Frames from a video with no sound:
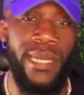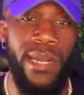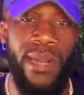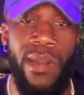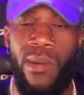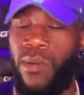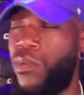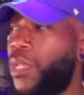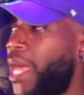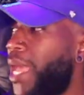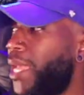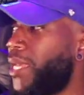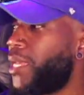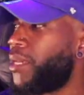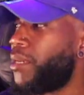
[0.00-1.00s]
oh,
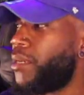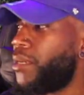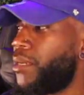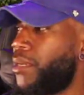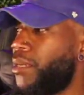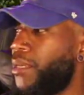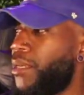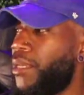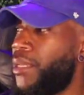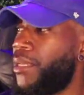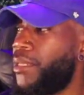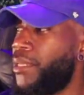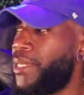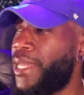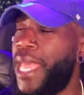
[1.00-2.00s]
like,
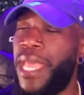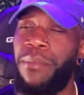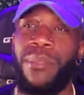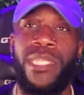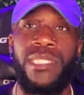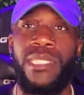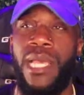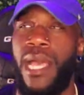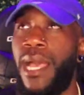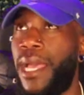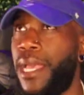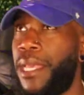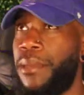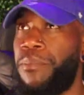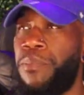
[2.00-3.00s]
name a
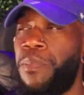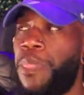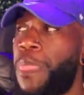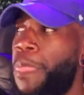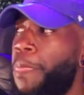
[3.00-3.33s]
time